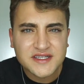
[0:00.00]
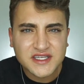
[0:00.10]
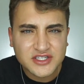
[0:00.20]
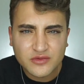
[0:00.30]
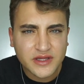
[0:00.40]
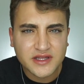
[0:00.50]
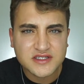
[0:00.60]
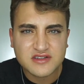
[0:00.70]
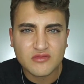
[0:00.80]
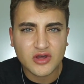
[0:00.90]
is he doing
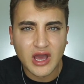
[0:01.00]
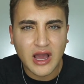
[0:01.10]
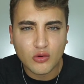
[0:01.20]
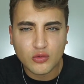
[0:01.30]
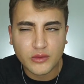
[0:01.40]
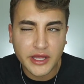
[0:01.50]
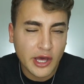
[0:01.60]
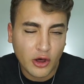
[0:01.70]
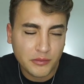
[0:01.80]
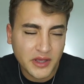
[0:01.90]
this? Like, how can we
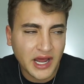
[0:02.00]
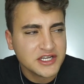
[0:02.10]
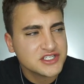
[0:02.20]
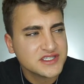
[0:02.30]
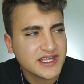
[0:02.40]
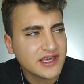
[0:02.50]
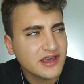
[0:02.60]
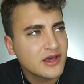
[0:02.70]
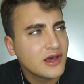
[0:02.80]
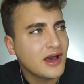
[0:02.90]
help? And I just think,
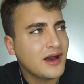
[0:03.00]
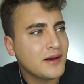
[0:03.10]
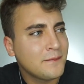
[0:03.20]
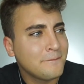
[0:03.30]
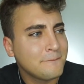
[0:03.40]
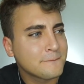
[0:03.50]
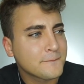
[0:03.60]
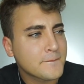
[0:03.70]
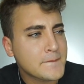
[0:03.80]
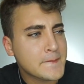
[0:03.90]
um,
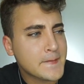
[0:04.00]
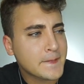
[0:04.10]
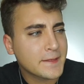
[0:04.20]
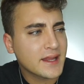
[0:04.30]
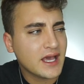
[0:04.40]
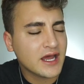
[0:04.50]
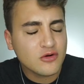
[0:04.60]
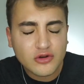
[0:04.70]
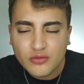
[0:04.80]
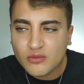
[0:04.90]
I
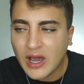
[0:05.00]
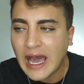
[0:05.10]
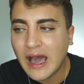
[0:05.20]
don't know.